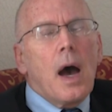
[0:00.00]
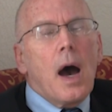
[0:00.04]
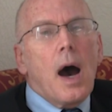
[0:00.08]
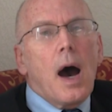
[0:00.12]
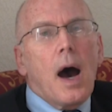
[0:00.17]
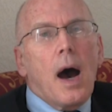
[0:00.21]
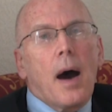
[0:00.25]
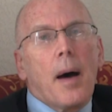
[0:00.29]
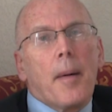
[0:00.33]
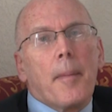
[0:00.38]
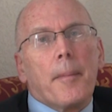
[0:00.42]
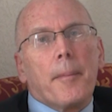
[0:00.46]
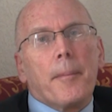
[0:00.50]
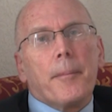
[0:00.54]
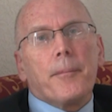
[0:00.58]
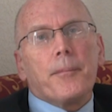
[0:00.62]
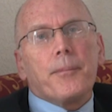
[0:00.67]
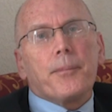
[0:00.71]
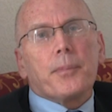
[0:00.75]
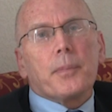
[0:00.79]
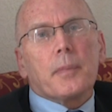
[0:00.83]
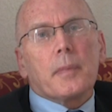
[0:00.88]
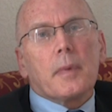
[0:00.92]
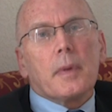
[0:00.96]
I
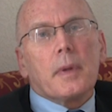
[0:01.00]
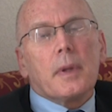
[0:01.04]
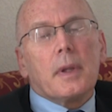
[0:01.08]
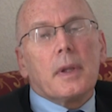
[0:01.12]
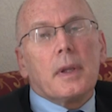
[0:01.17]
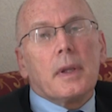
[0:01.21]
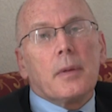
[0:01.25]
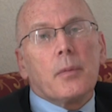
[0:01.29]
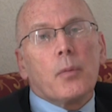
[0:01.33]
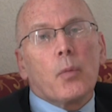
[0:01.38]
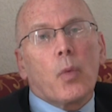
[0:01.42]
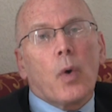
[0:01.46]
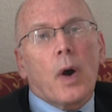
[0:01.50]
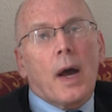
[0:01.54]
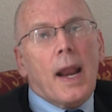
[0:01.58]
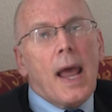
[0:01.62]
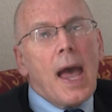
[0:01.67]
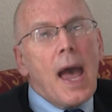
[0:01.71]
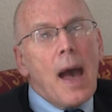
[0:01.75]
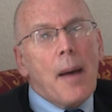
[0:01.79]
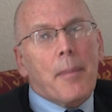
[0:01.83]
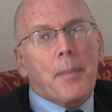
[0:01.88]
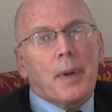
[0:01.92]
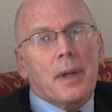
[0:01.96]
do. What
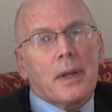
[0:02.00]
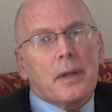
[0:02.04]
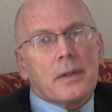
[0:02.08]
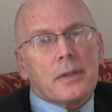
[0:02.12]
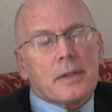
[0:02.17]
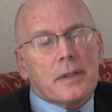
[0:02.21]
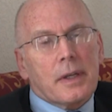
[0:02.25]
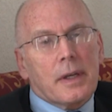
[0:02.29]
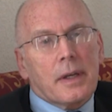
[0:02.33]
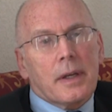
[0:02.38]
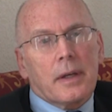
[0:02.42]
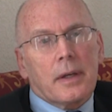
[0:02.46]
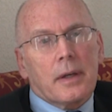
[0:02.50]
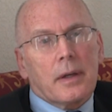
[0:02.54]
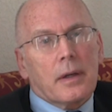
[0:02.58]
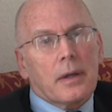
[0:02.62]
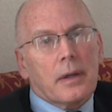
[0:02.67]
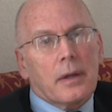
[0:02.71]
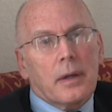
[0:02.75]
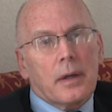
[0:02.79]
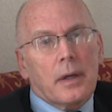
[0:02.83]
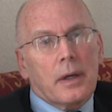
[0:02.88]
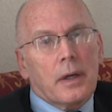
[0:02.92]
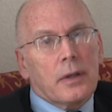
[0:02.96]
happens in
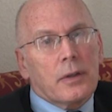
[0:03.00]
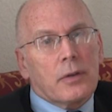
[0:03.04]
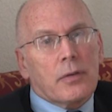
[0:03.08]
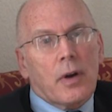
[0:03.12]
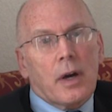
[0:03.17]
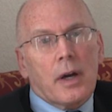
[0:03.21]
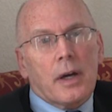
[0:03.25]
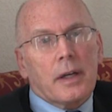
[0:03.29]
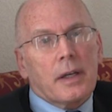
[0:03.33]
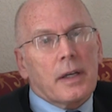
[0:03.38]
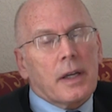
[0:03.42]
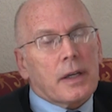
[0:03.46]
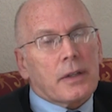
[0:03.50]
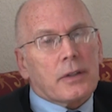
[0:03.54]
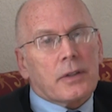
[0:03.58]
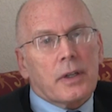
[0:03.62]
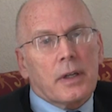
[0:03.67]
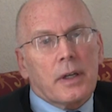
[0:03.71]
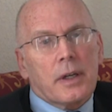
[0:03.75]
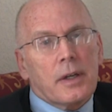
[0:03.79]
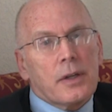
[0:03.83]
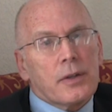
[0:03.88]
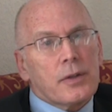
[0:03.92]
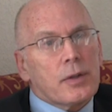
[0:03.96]
drug
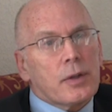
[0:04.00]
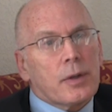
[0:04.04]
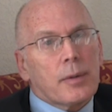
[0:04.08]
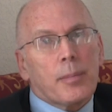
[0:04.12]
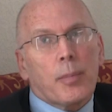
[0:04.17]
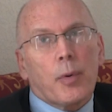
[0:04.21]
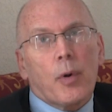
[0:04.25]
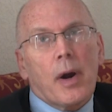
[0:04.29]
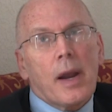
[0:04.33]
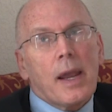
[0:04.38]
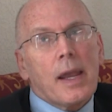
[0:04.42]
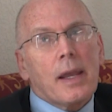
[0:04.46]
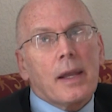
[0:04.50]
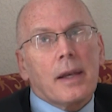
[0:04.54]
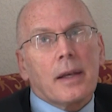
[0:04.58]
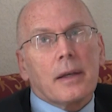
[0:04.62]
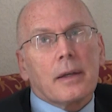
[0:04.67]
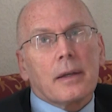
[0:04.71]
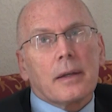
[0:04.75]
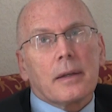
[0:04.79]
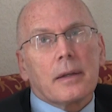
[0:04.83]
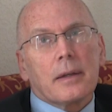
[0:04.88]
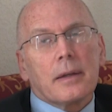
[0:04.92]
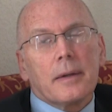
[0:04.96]
addiction is your
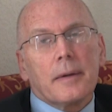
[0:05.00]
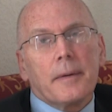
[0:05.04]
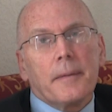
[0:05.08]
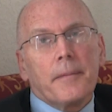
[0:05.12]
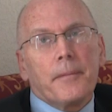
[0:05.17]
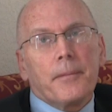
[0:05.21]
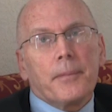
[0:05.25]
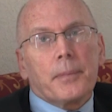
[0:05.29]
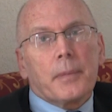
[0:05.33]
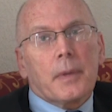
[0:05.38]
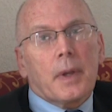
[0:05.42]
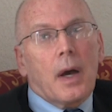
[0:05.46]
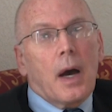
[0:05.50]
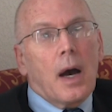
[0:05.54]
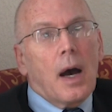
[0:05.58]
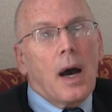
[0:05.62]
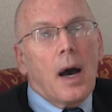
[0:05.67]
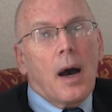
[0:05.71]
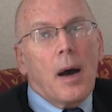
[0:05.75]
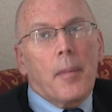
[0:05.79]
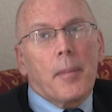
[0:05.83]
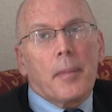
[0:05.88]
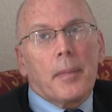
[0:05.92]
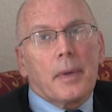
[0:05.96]
brain
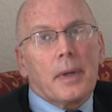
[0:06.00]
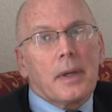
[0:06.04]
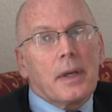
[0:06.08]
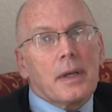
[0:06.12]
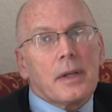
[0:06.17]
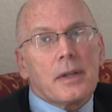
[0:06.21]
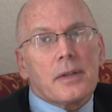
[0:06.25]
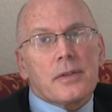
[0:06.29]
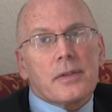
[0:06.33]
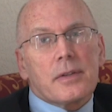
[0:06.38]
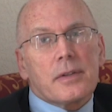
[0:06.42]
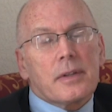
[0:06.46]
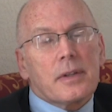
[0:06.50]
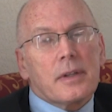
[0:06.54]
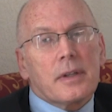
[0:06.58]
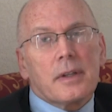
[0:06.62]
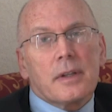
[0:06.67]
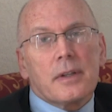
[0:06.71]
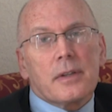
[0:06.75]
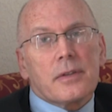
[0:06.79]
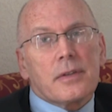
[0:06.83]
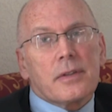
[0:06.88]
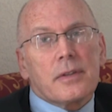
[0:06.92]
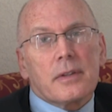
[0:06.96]
is
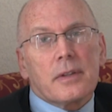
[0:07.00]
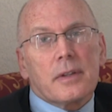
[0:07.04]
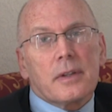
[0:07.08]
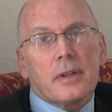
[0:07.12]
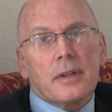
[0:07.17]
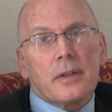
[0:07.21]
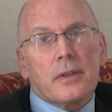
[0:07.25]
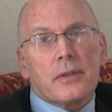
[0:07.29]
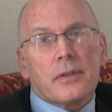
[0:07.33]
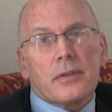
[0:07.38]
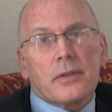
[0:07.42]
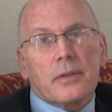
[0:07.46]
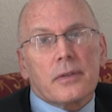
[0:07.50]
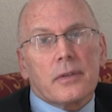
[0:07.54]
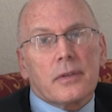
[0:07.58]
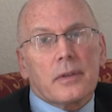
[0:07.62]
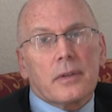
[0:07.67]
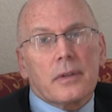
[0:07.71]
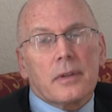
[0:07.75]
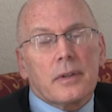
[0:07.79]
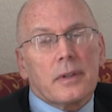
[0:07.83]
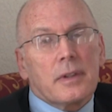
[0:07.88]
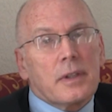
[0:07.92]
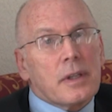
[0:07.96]

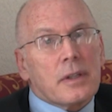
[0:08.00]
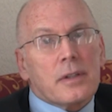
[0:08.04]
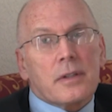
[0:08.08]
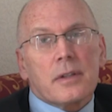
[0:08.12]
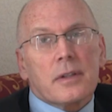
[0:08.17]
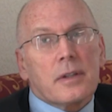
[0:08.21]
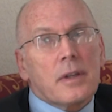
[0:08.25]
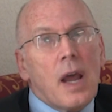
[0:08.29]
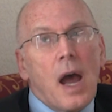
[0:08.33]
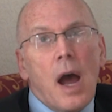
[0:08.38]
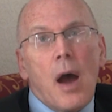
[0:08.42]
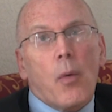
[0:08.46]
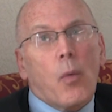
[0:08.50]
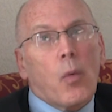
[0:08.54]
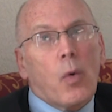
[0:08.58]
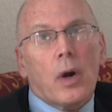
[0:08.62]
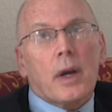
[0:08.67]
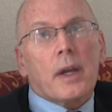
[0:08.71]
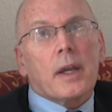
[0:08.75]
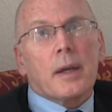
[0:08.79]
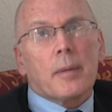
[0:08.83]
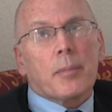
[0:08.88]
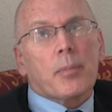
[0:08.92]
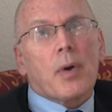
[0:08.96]
just not
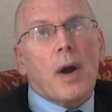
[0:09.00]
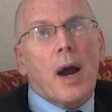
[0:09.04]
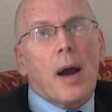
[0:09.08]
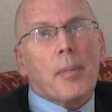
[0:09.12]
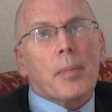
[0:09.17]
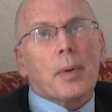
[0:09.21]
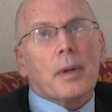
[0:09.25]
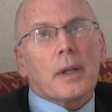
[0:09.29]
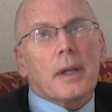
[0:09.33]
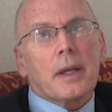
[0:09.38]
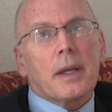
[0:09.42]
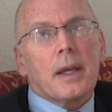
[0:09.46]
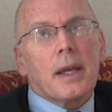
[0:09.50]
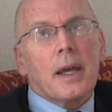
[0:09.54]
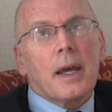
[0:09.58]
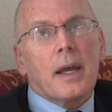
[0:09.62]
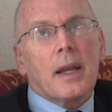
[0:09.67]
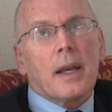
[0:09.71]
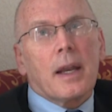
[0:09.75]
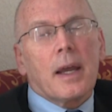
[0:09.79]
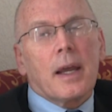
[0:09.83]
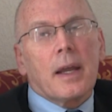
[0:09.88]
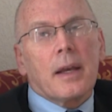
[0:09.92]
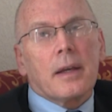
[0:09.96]
working properly,
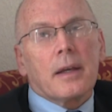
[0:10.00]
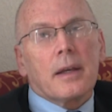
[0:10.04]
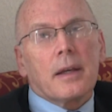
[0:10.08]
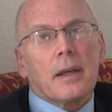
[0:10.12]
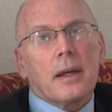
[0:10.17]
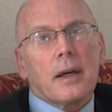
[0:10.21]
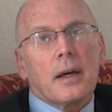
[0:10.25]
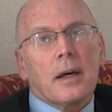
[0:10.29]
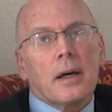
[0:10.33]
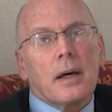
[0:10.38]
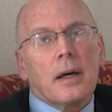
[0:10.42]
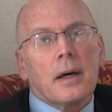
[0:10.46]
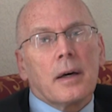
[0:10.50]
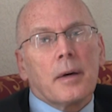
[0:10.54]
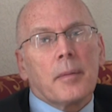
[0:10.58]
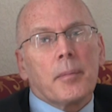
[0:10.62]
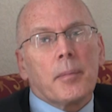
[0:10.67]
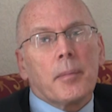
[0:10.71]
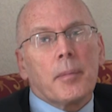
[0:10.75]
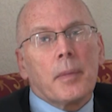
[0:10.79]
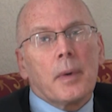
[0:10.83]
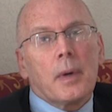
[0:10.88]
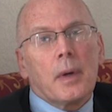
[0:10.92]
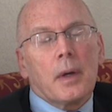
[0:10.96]
and
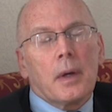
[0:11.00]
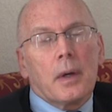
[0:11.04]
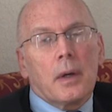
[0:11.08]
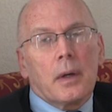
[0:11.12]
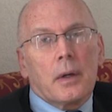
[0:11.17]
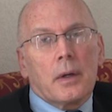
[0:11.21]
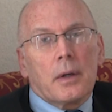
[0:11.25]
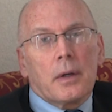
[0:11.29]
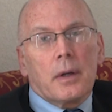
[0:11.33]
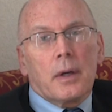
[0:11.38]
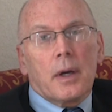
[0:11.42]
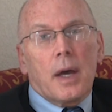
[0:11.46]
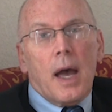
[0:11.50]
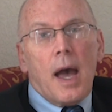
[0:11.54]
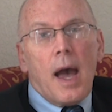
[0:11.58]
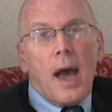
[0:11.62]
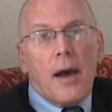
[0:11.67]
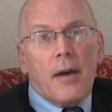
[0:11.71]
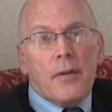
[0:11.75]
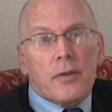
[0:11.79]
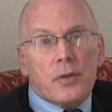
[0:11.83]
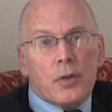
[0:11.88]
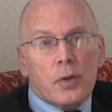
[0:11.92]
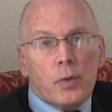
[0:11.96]

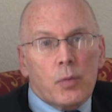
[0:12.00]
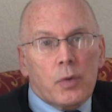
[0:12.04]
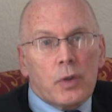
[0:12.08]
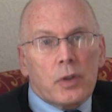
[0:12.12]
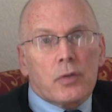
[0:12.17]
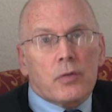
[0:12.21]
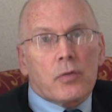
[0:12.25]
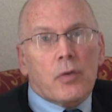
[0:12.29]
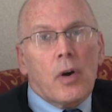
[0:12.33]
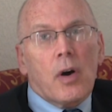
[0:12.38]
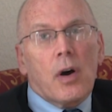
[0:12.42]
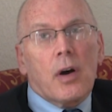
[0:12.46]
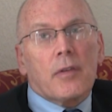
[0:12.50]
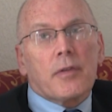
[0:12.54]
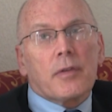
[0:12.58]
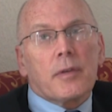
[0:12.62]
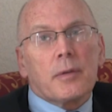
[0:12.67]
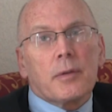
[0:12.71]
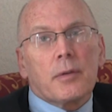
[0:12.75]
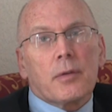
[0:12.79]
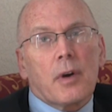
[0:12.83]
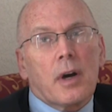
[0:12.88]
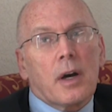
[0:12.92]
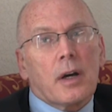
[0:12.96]
as you withdraw
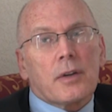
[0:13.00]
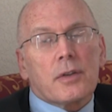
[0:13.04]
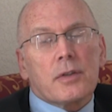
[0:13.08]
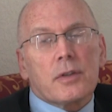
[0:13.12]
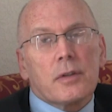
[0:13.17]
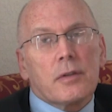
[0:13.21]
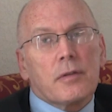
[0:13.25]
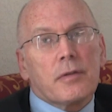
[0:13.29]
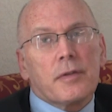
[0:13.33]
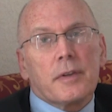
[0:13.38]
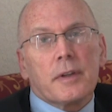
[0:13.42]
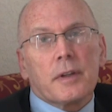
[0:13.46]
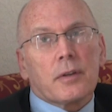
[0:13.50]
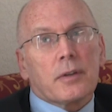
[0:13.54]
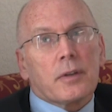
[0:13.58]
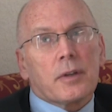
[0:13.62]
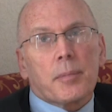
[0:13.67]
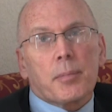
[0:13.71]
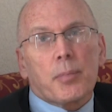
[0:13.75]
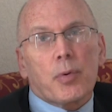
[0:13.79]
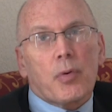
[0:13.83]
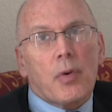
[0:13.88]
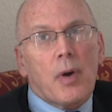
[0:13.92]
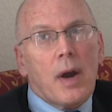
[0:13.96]
from drugs, you feel
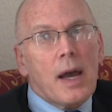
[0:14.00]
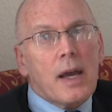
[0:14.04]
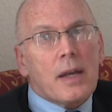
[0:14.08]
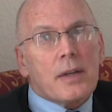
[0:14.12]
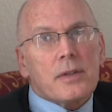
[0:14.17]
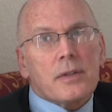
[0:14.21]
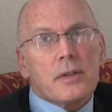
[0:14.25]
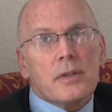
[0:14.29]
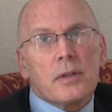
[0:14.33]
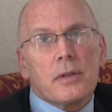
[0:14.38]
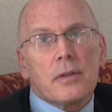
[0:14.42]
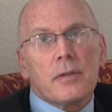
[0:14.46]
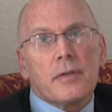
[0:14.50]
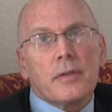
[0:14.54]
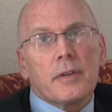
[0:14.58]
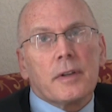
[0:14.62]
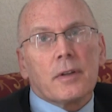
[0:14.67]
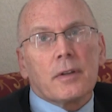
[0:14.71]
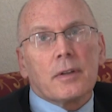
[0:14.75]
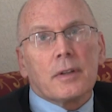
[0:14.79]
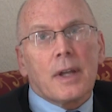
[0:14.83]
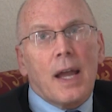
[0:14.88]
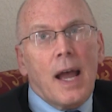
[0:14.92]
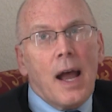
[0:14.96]
depressed, you
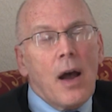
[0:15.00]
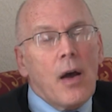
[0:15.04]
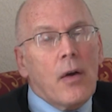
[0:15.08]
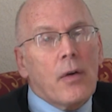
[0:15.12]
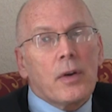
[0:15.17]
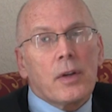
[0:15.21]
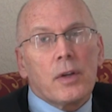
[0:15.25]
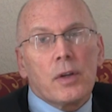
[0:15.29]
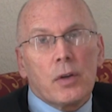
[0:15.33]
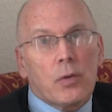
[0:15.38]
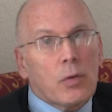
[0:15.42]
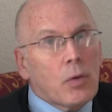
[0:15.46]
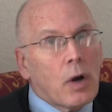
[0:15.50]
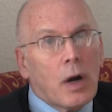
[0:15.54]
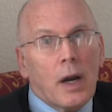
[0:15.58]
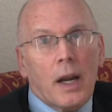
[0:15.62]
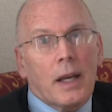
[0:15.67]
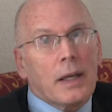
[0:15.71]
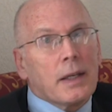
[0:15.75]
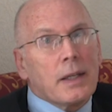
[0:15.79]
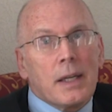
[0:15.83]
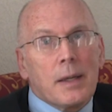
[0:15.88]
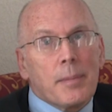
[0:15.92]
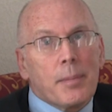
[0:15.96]
feel down, you are
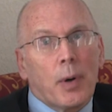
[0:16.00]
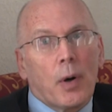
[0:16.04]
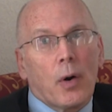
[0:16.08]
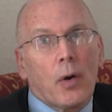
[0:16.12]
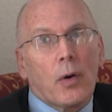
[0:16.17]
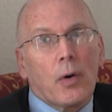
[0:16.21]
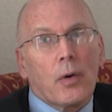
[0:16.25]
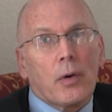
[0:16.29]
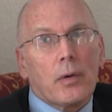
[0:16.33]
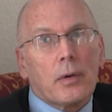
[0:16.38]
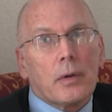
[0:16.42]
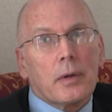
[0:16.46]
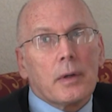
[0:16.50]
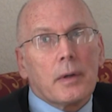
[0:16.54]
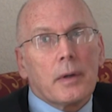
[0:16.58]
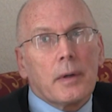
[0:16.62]
in a deep hole.